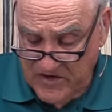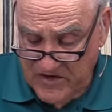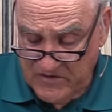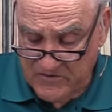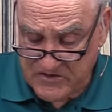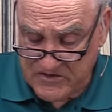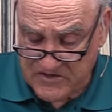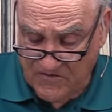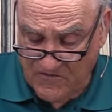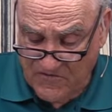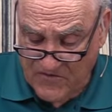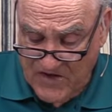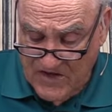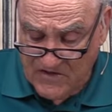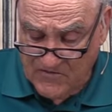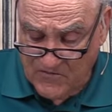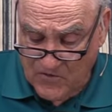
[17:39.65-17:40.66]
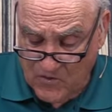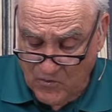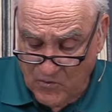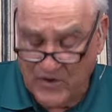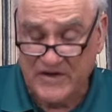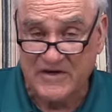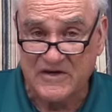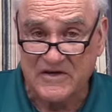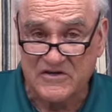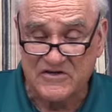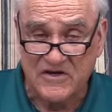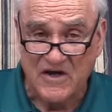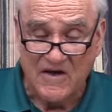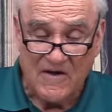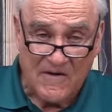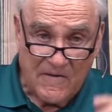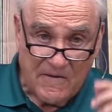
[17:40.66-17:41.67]
He was a faithful witness.
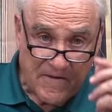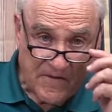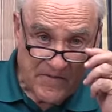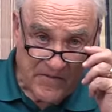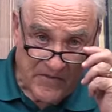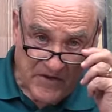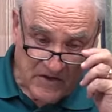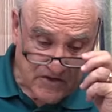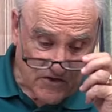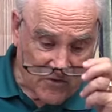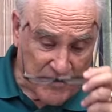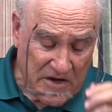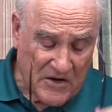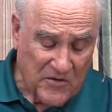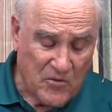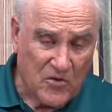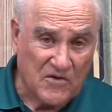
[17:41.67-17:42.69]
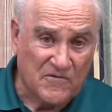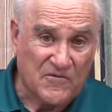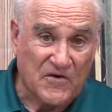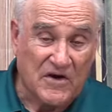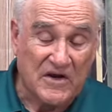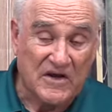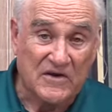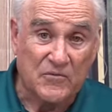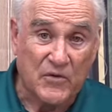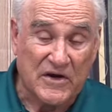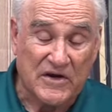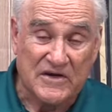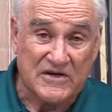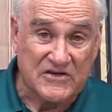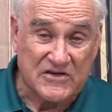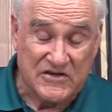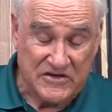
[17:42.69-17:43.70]
The Greek word for lit-
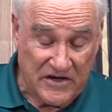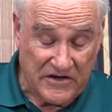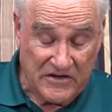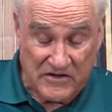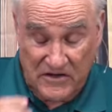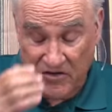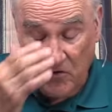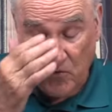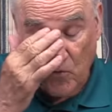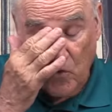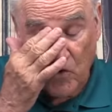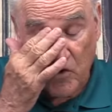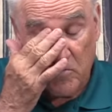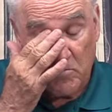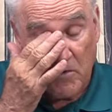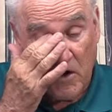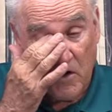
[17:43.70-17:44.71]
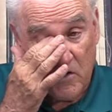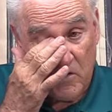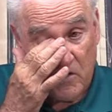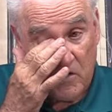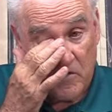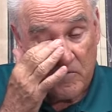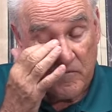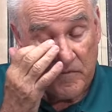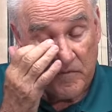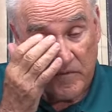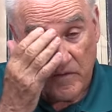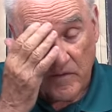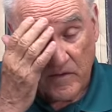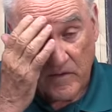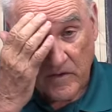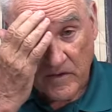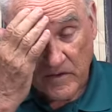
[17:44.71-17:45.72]
witness is literally the word martyr.
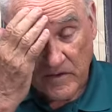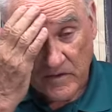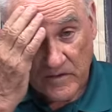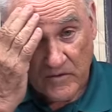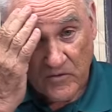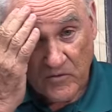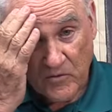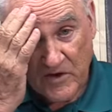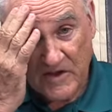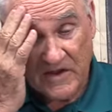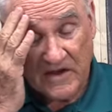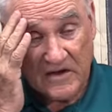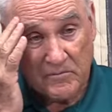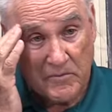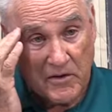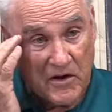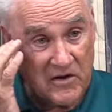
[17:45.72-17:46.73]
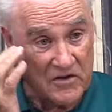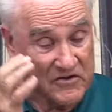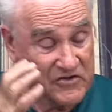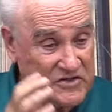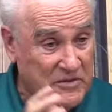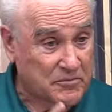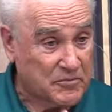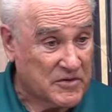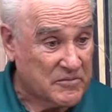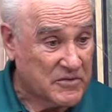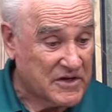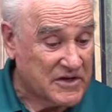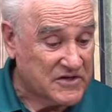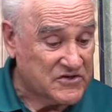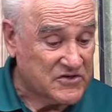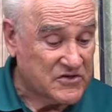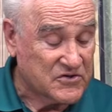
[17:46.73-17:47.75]
We think martyr simply
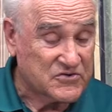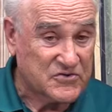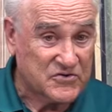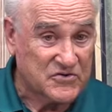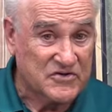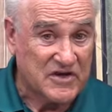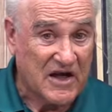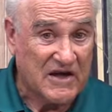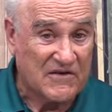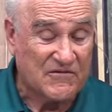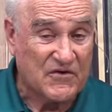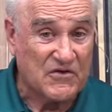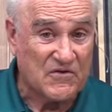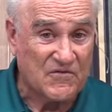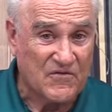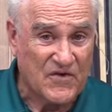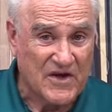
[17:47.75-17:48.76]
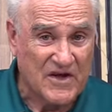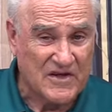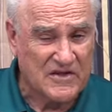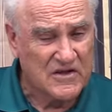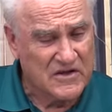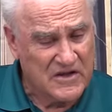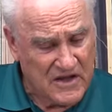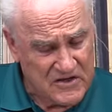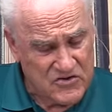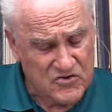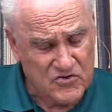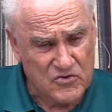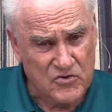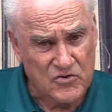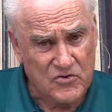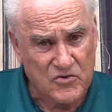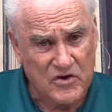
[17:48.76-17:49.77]
means those who die for their faith, and that's
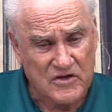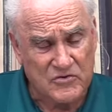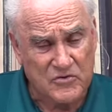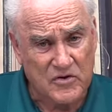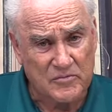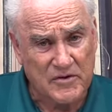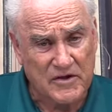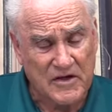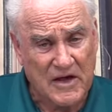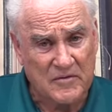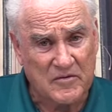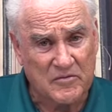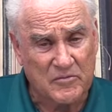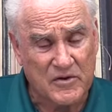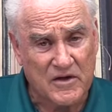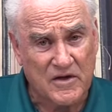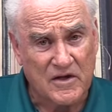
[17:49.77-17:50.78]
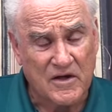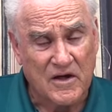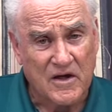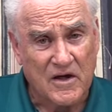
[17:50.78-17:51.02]
true. That's what it became to be.